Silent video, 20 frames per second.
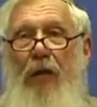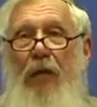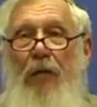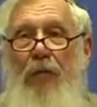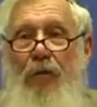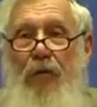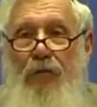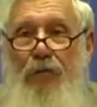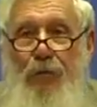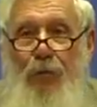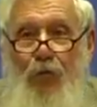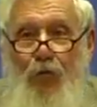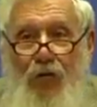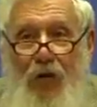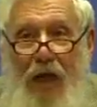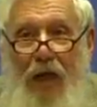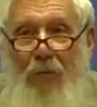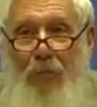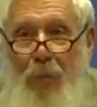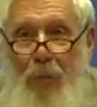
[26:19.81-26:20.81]
But if you
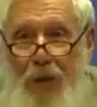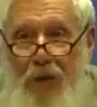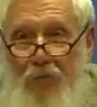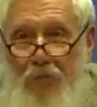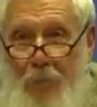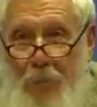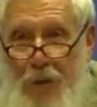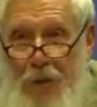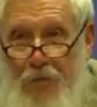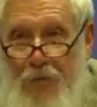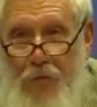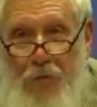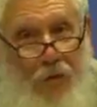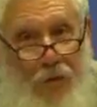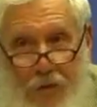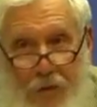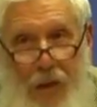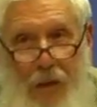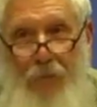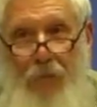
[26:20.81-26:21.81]
shout peace, peace all the
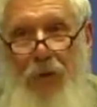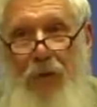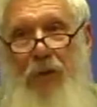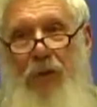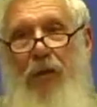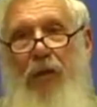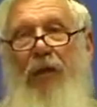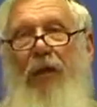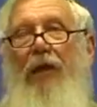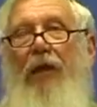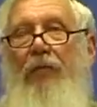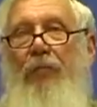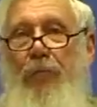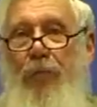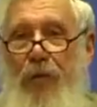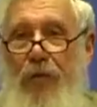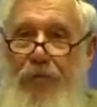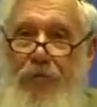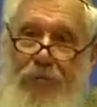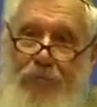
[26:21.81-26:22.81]
time, you're not going to get
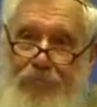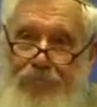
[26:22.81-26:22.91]
peace.